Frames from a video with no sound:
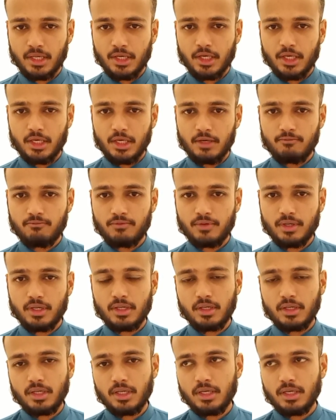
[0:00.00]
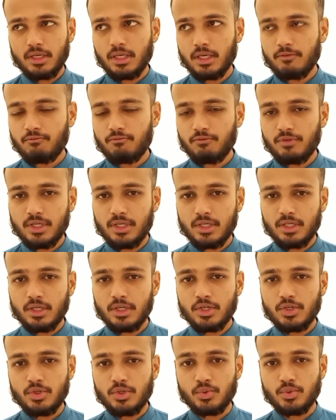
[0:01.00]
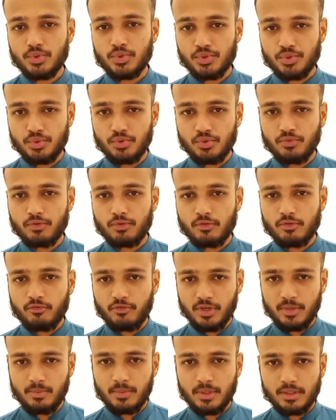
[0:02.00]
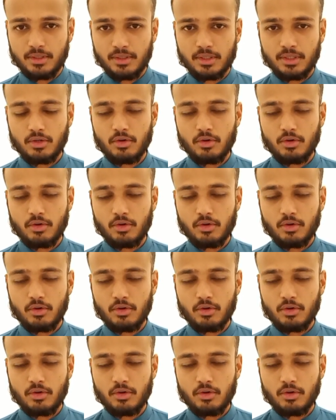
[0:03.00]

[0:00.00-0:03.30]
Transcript: If we use you for female